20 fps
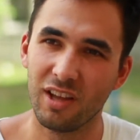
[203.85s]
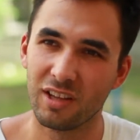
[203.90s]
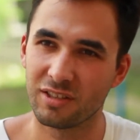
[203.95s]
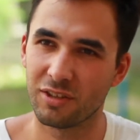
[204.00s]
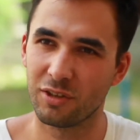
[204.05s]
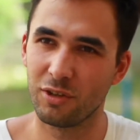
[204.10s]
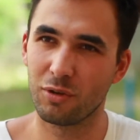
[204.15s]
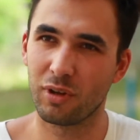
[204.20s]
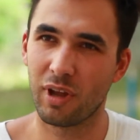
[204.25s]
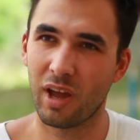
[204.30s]

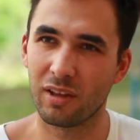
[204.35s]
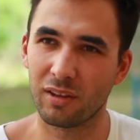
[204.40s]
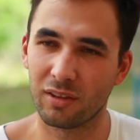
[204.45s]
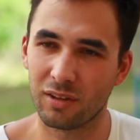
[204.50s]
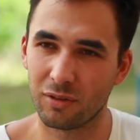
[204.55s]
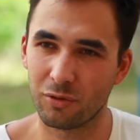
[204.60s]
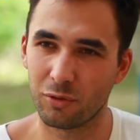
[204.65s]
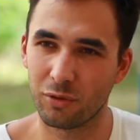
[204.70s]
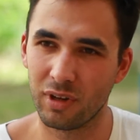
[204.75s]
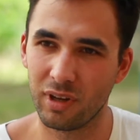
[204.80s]
So you
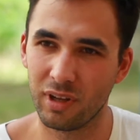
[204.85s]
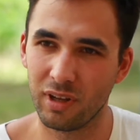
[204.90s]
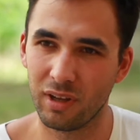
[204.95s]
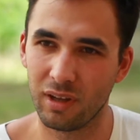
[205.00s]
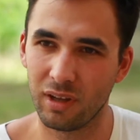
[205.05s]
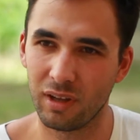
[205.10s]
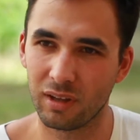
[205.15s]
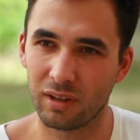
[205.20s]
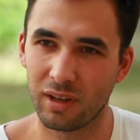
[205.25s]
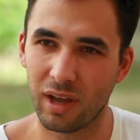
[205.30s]
can't
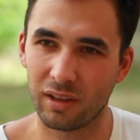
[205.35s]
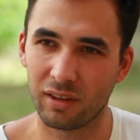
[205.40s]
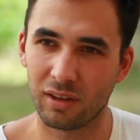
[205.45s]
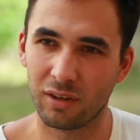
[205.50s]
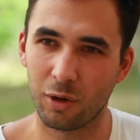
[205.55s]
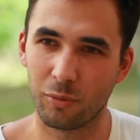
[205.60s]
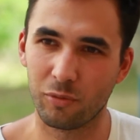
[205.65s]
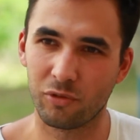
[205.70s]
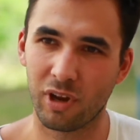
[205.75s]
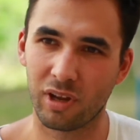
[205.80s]
really get
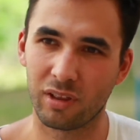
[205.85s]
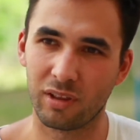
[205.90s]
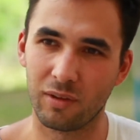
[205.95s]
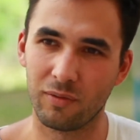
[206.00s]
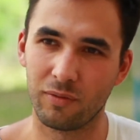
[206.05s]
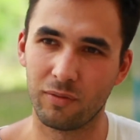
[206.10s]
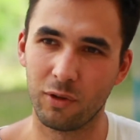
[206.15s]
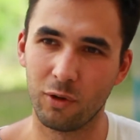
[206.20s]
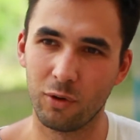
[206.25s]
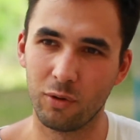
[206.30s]
an
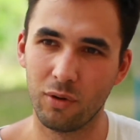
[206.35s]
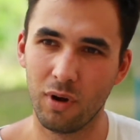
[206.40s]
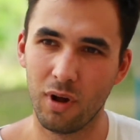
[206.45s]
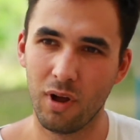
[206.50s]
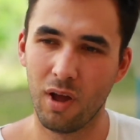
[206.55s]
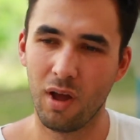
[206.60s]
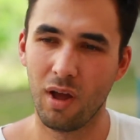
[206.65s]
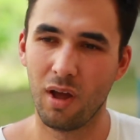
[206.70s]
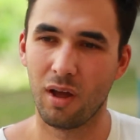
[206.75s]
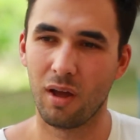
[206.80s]
objective view
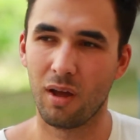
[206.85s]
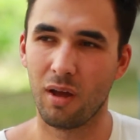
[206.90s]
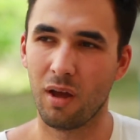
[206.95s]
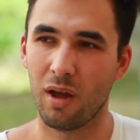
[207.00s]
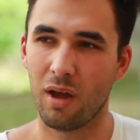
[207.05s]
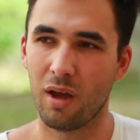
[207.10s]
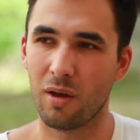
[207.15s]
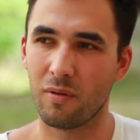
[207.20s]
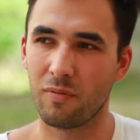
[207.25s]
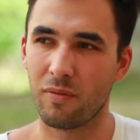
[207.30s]

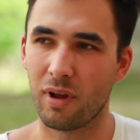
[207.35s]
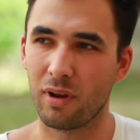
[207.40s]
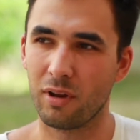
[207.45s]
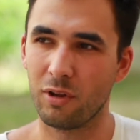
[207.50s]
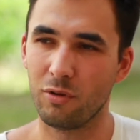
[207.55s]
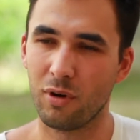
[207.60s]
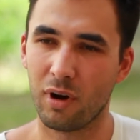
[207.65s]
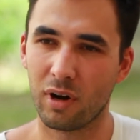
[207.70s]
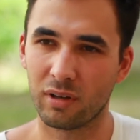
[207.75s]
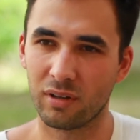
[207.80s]
when
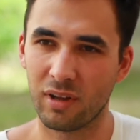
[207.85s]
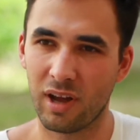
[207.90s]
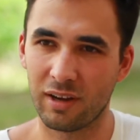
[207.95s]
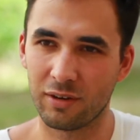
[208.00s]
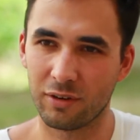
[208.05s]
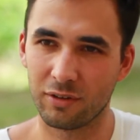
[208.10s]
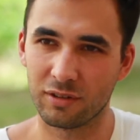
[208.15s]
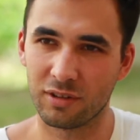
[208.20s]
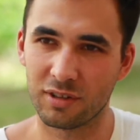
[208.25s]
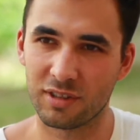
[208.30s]
you are
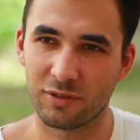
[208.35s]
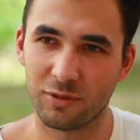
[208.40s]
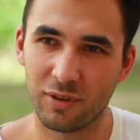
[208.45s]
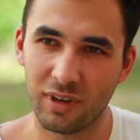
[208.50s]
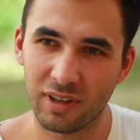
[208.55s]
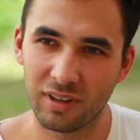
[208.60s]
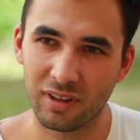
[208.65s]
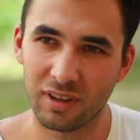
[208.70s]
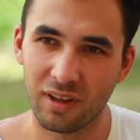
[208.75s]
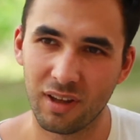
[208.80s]
down on the
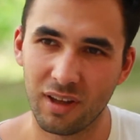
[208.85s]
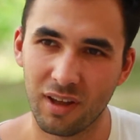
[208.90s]
street.